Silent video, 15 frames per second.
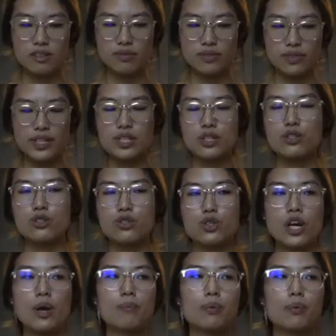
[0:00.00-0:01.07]
This
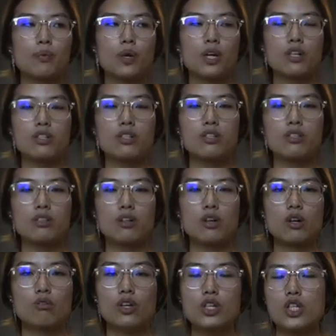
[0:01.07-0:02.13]
trip was
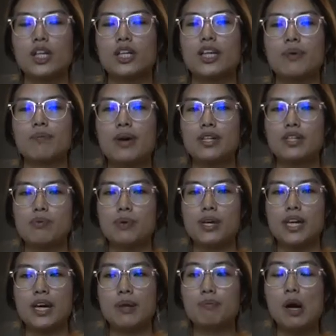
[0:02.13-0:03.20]
originally meant to
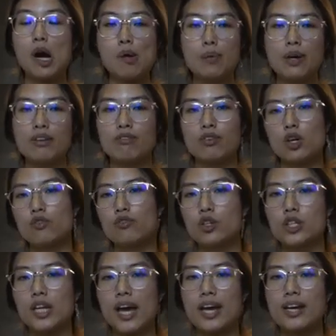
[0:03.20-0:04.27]
be in Melbourne for a
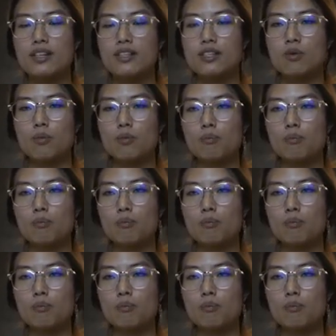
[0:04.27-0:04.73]
few days,